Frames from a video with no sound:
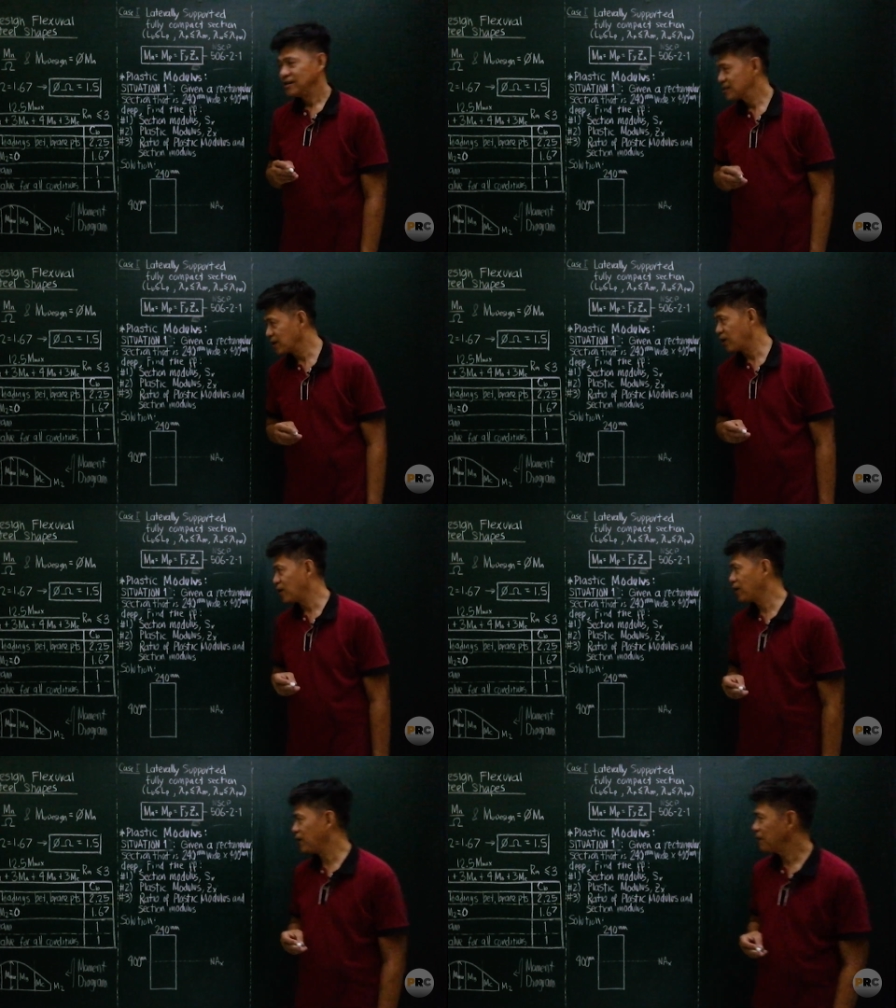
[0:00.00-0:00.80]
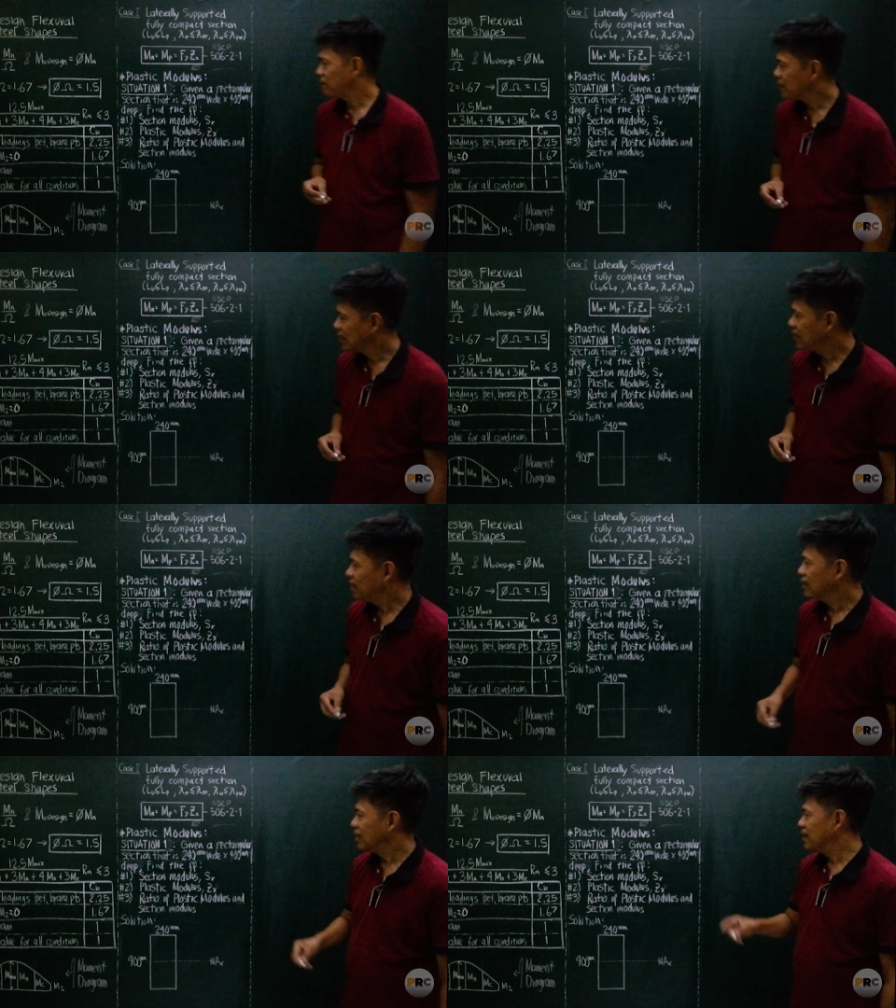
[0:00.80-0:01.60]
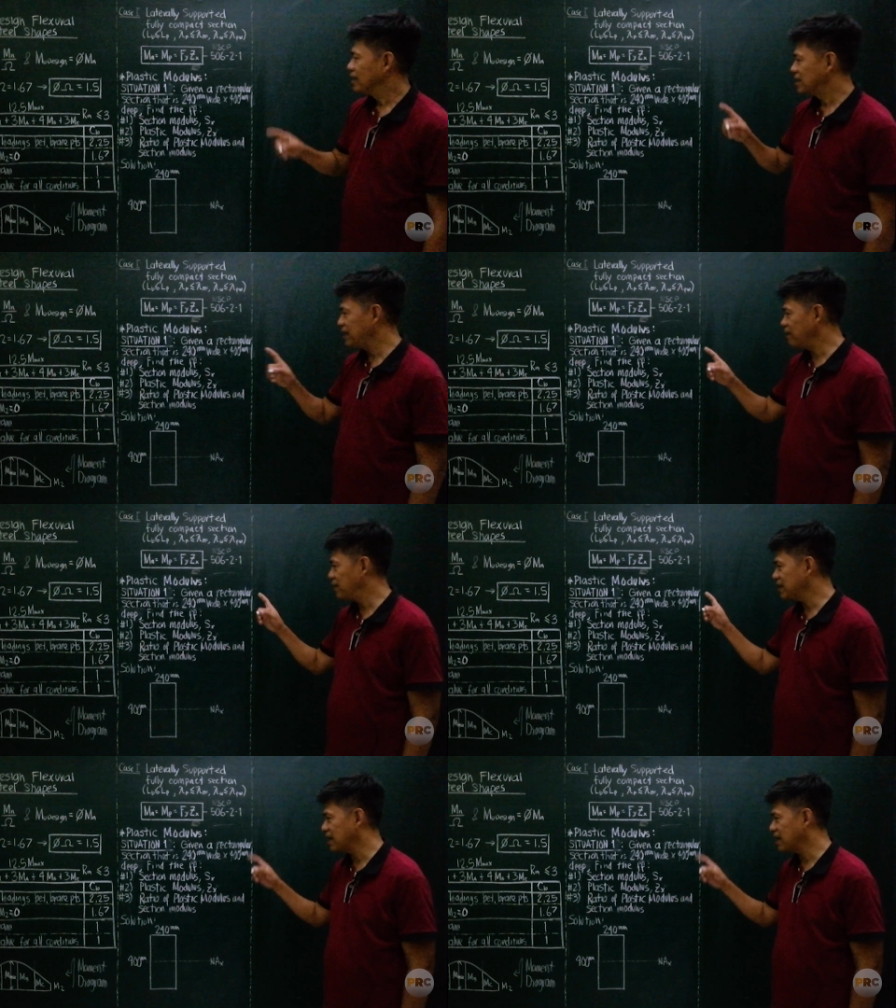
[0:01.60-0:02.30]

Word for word: So given